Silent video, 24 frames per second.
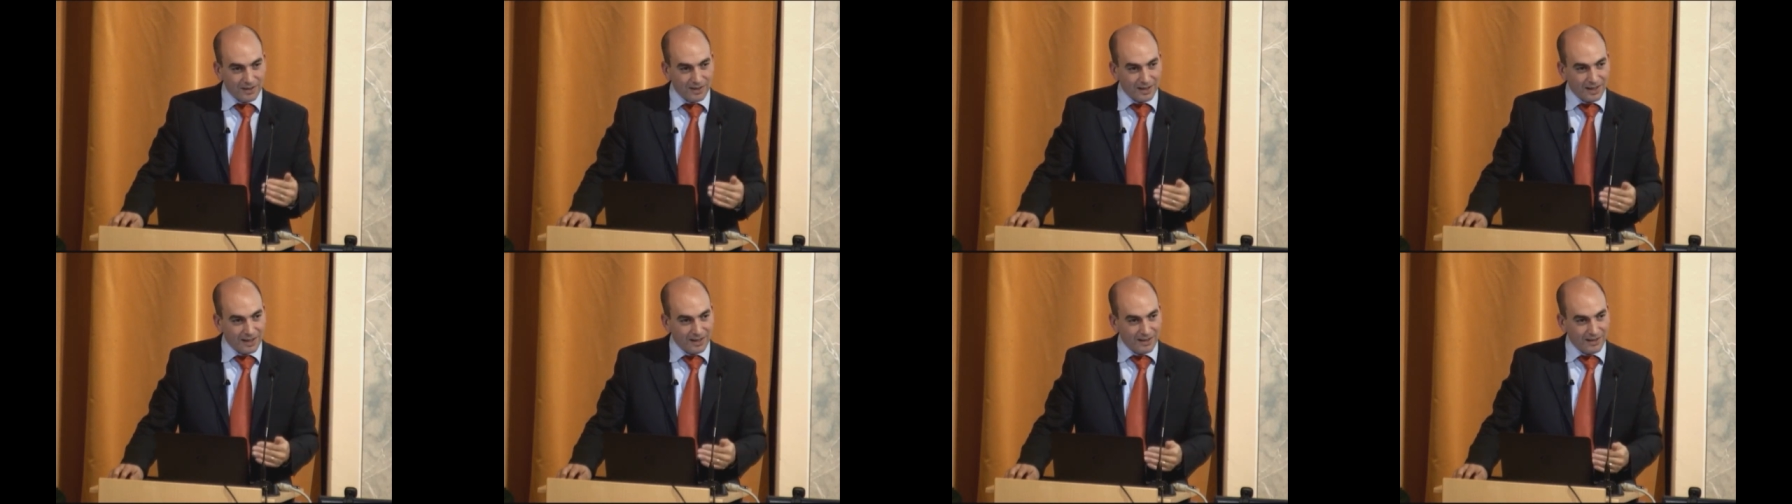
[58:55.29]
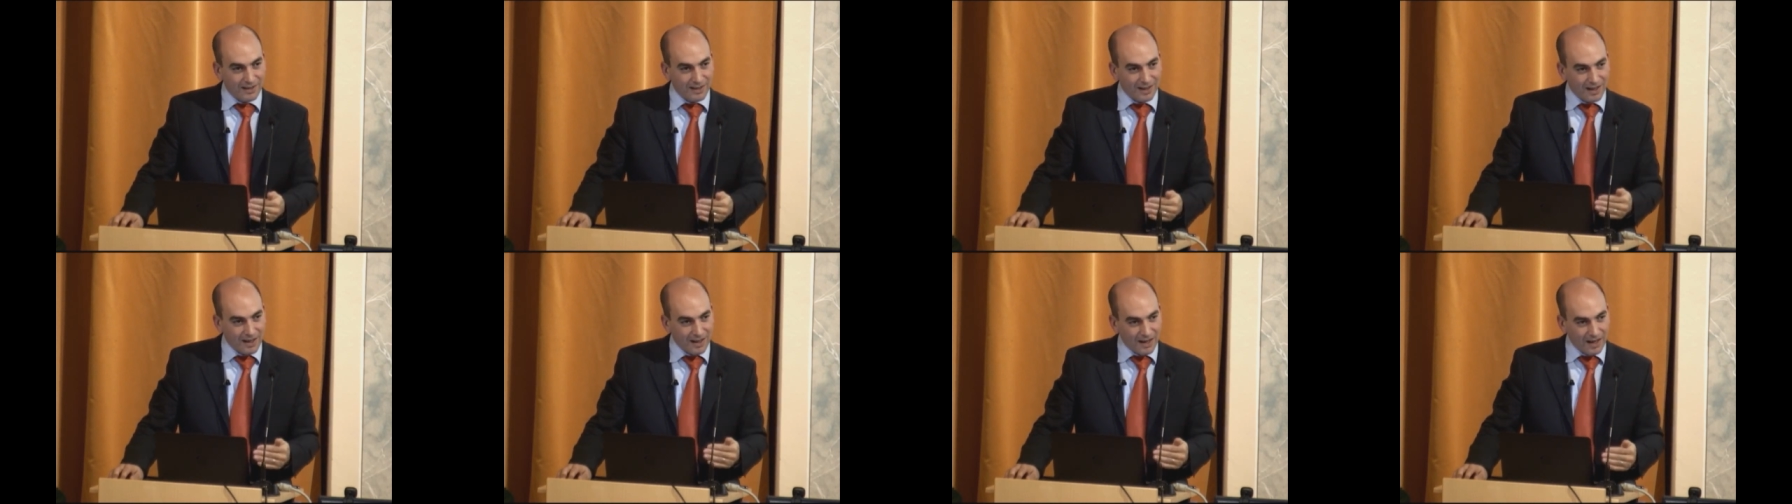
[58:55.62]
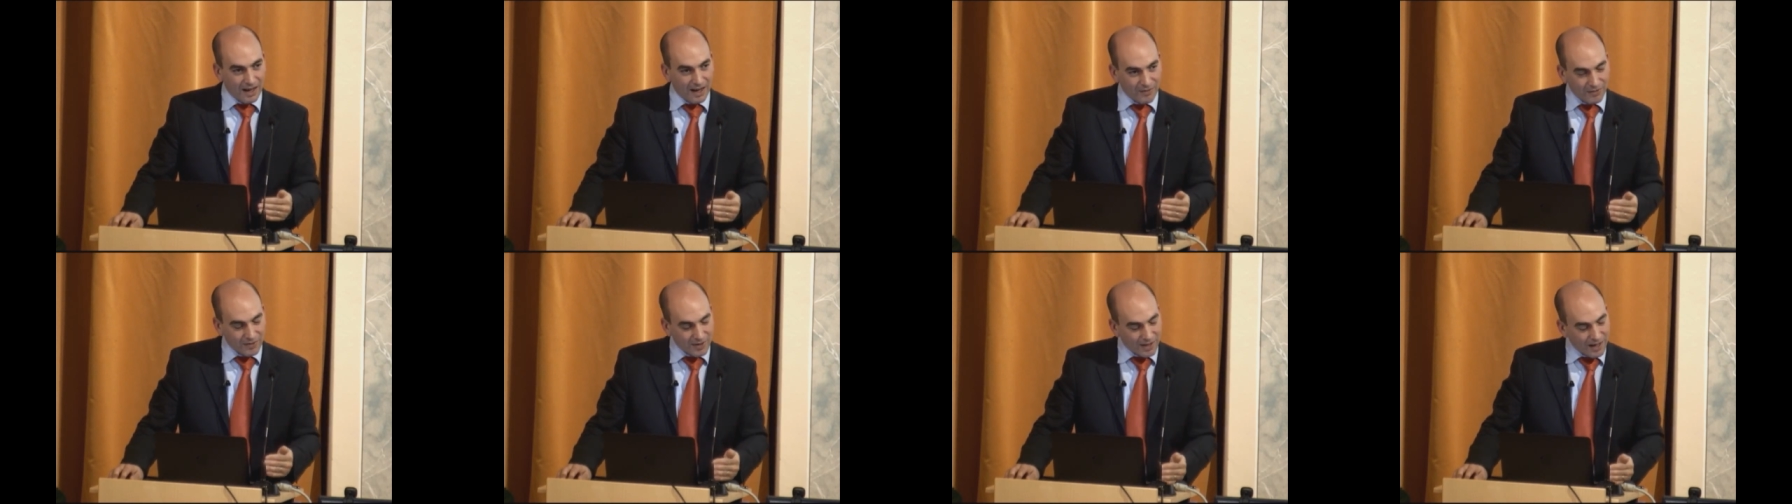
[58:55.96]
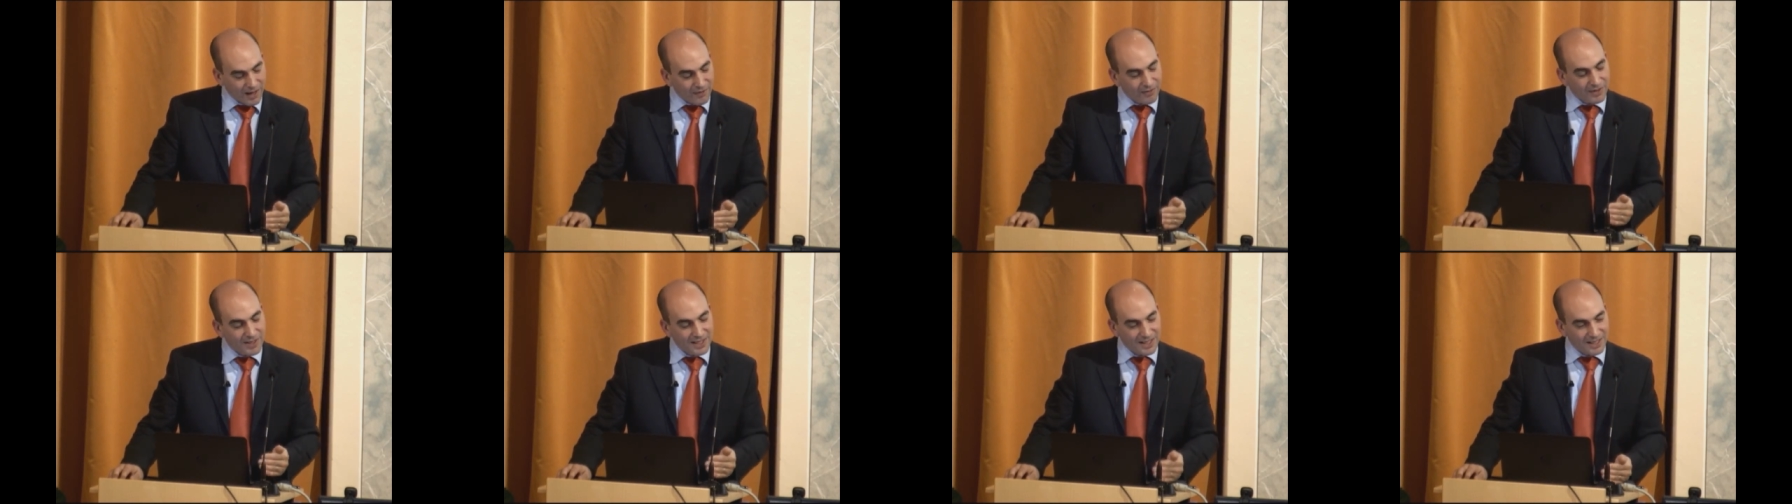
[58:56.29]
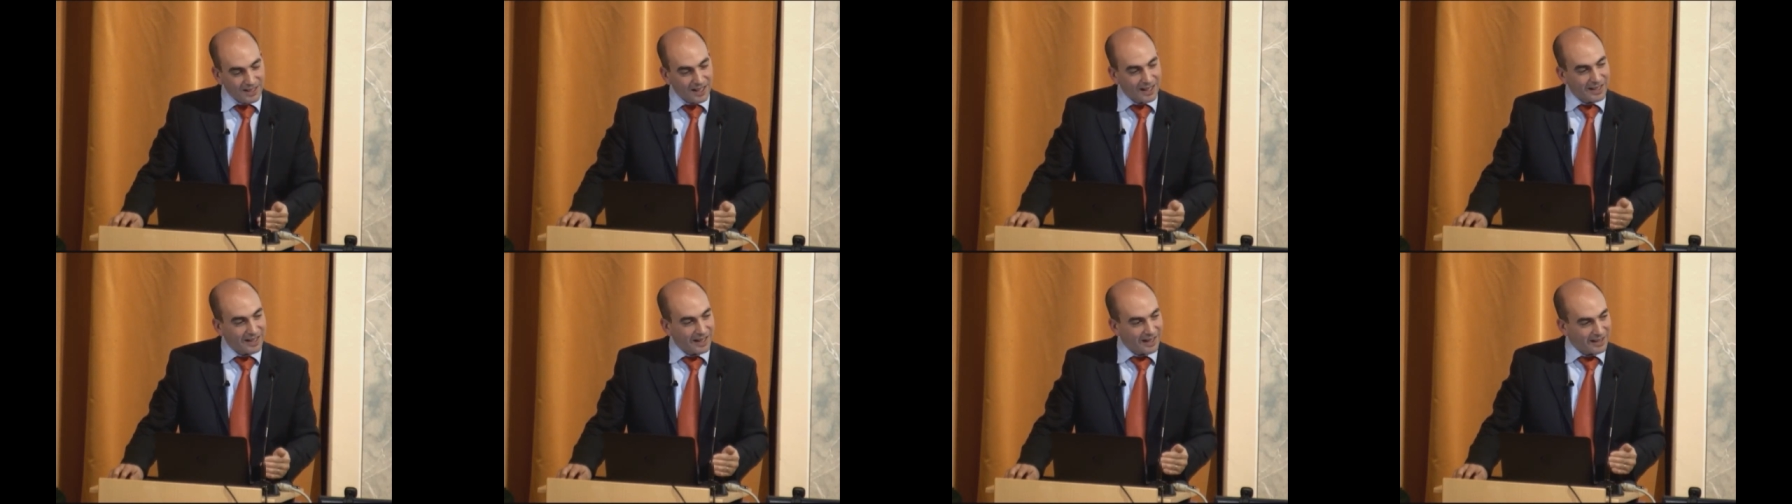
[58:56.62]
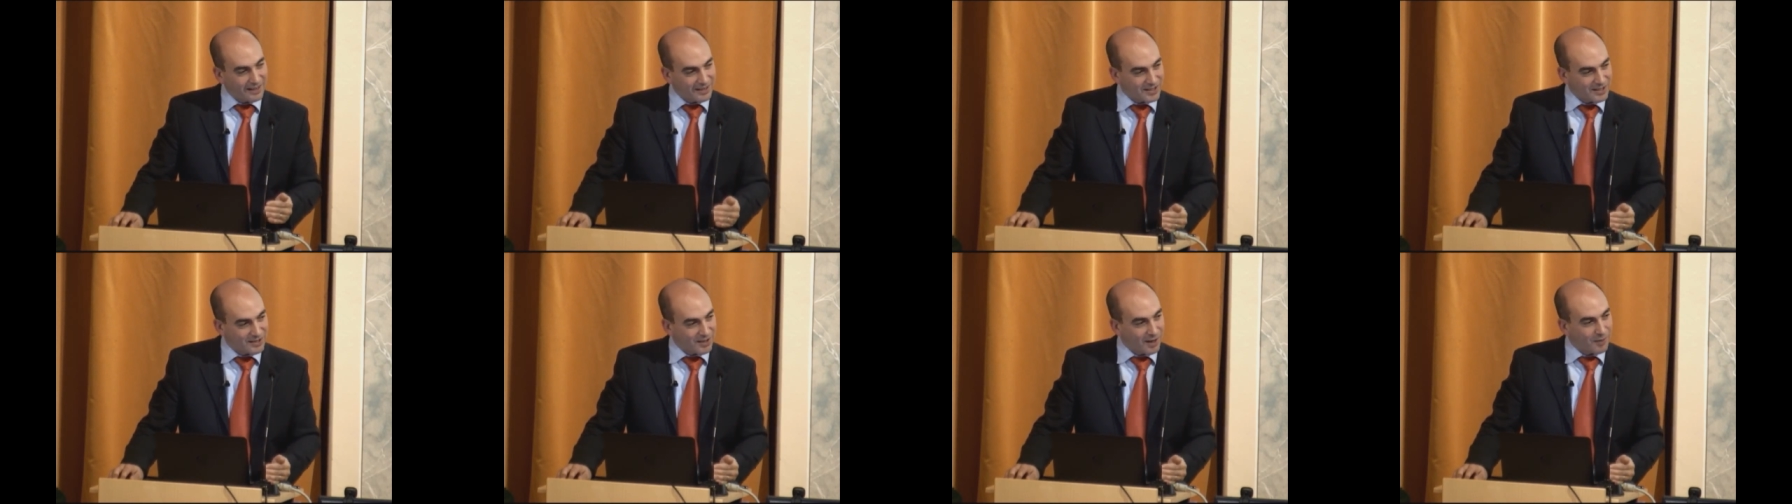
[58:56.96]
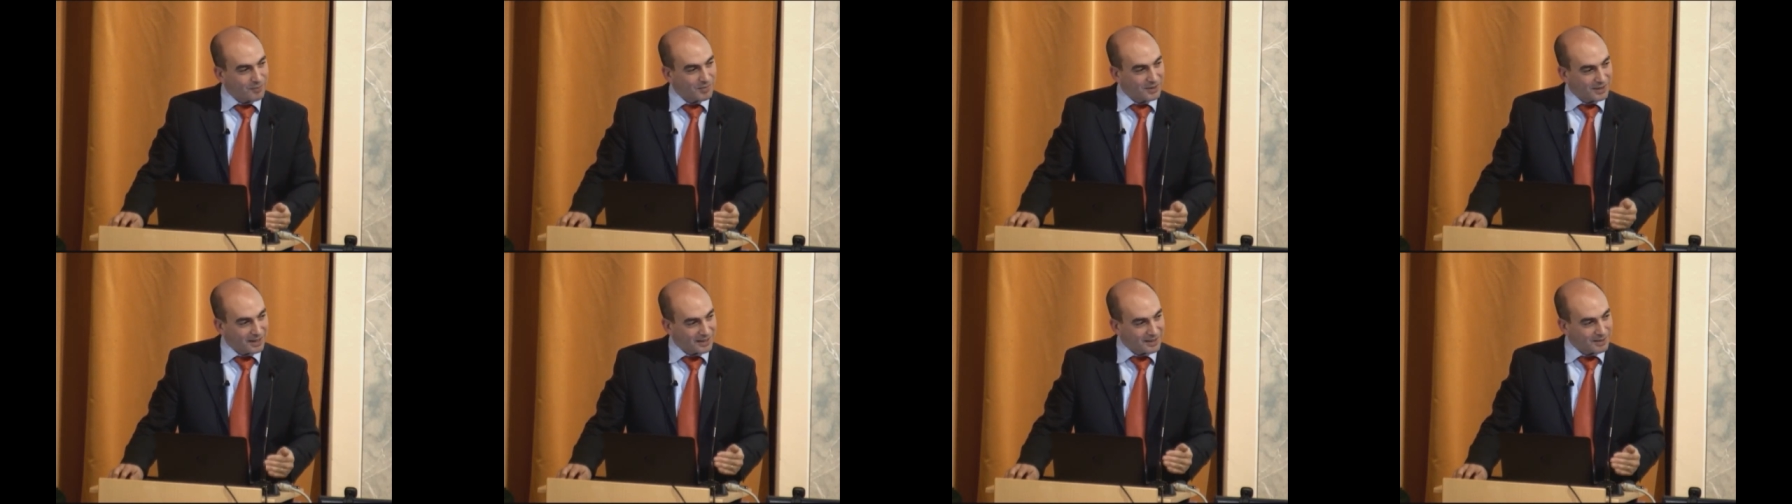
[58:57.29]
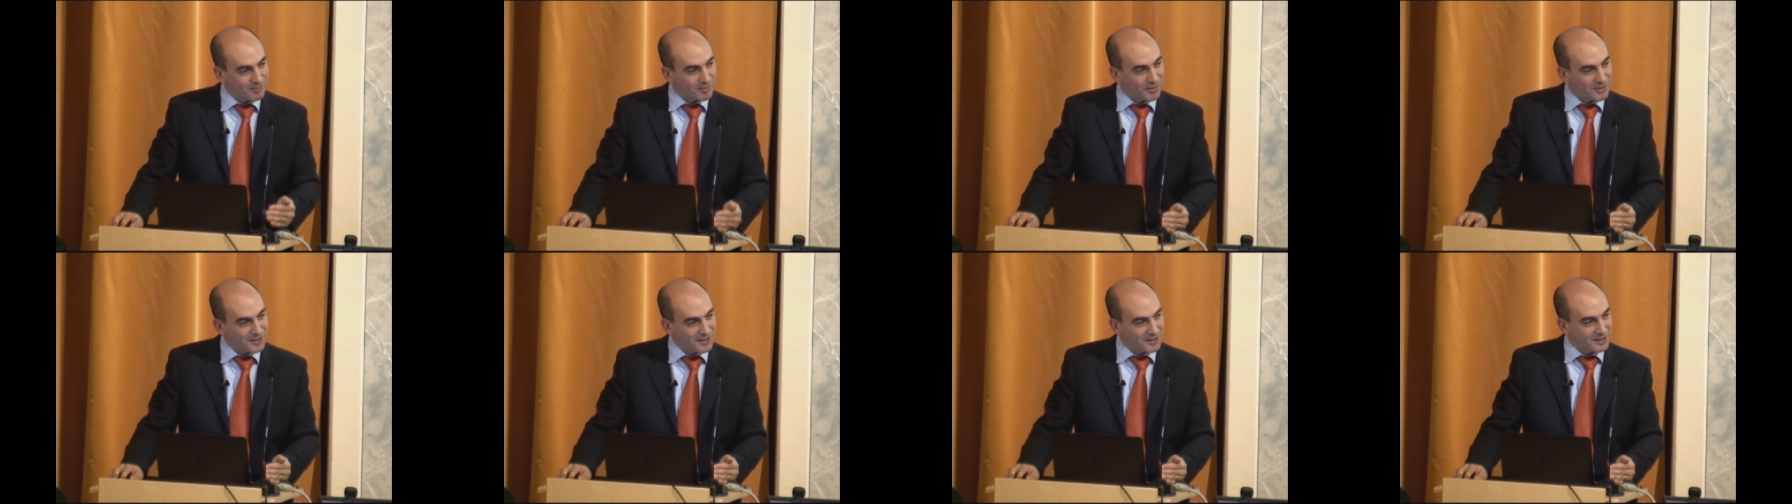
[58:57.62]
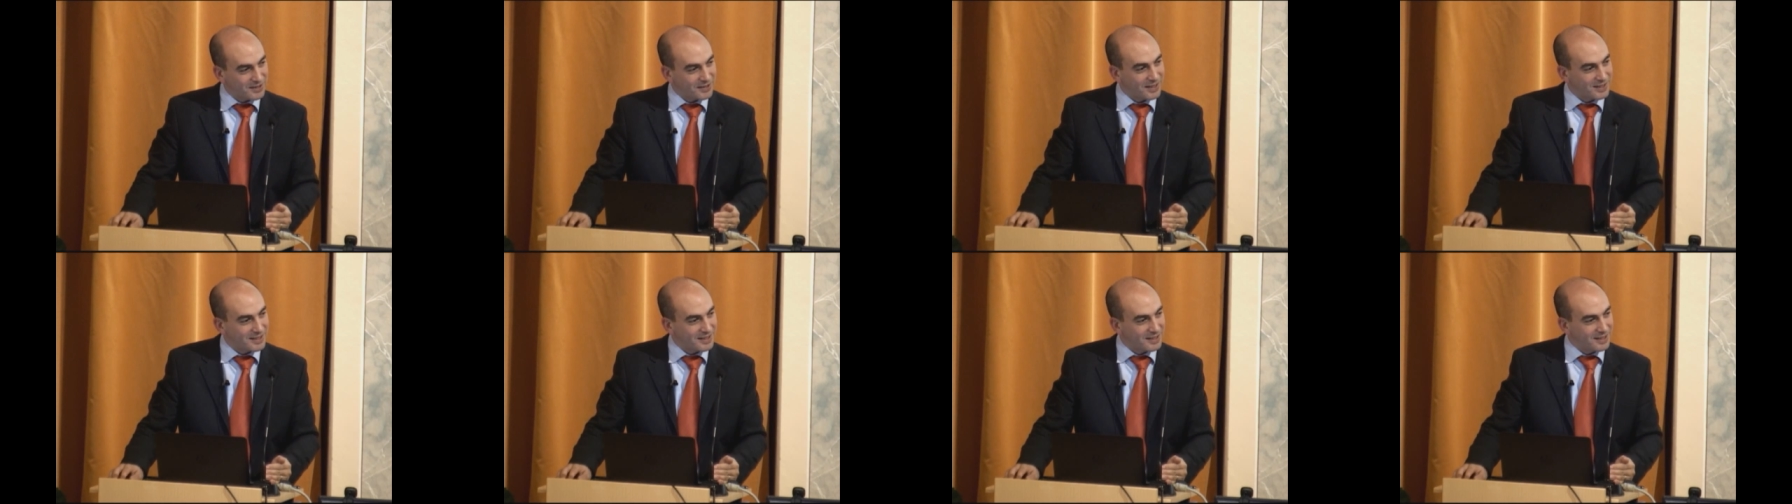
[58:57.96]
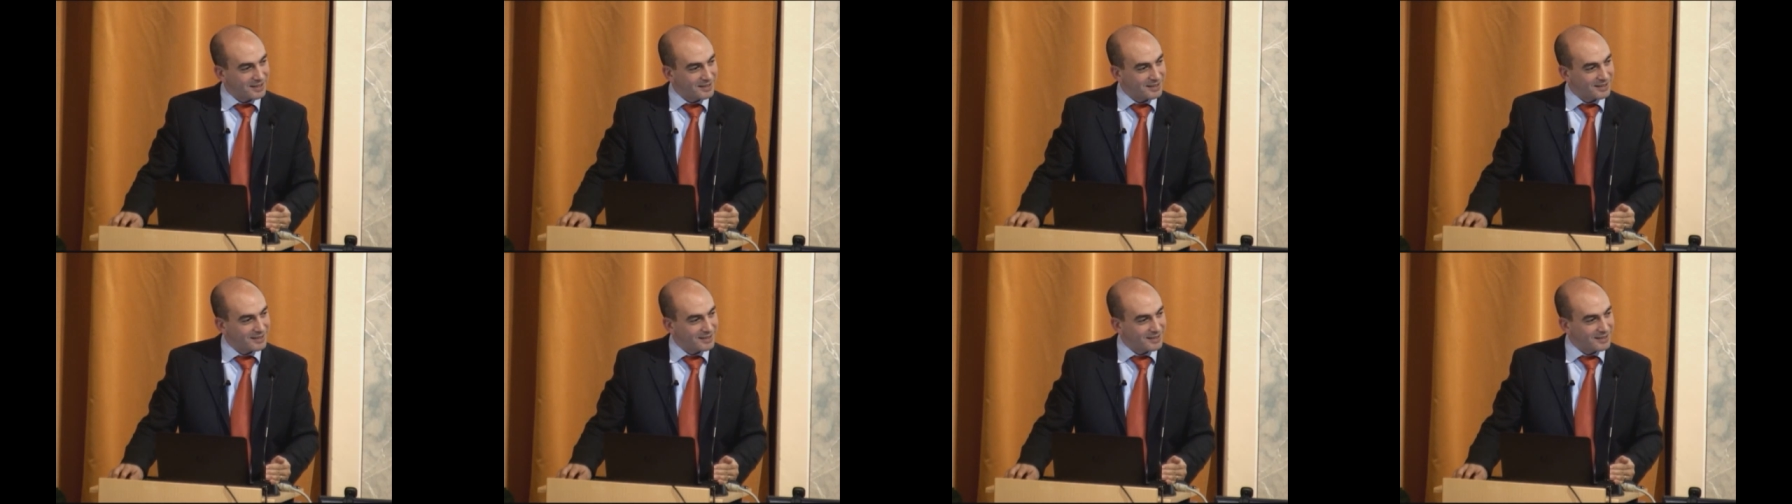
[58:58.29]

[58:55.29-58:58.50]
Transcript: and after every slide, I had to stop and let the person translate.